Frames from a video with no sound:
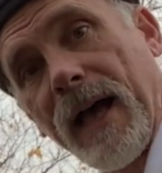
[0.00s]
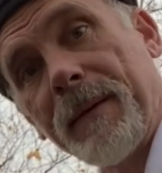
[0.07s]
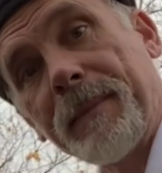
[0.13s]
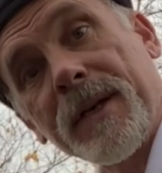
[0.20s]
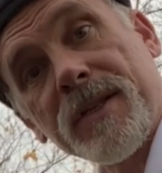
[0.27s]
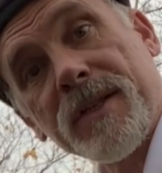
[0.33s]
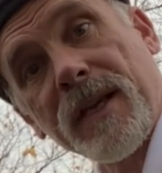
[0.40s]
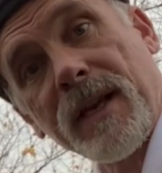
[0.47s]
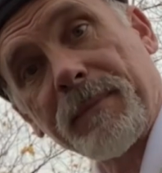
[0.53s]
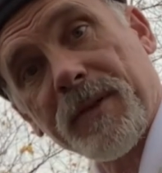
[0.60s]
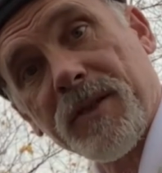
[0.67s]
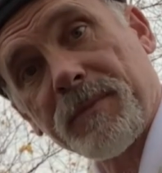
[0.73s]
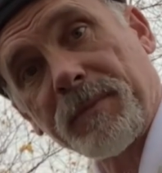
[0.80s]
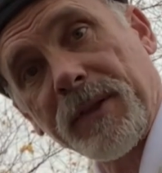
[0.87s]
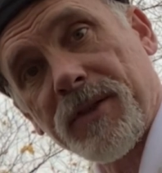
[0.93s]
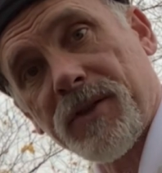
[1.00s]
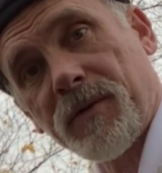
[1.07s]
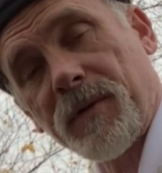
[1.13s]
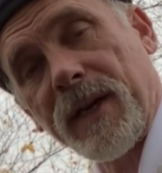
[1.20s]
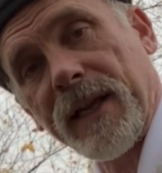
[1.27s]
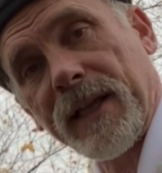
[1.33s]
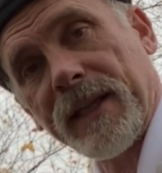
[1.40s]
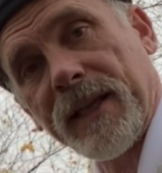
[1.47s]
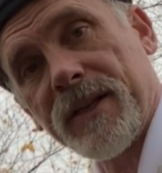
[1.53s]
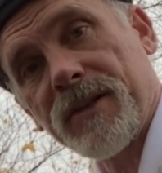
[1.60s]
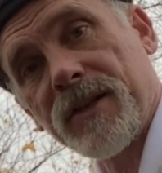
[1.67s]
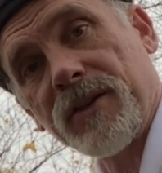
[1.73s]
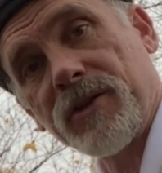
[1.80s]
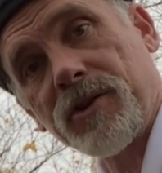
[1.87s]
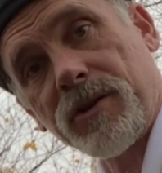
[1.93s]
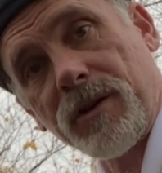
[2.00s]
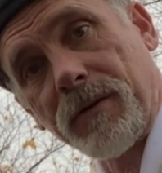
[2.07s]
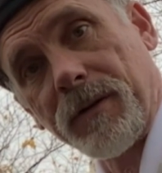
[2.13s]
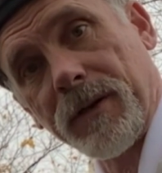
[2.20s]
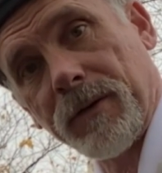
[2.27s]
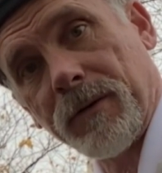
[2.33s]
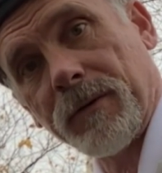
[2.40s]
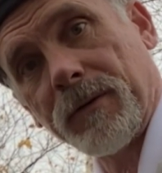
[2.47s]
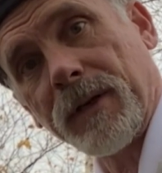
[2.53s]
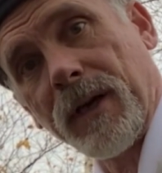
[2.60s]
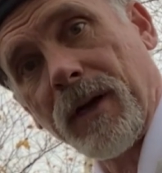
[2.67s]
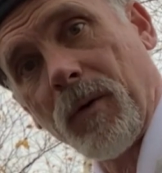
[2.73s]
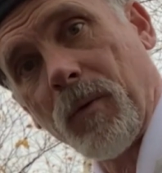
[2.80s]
I'm going to set up a split screen on this and show you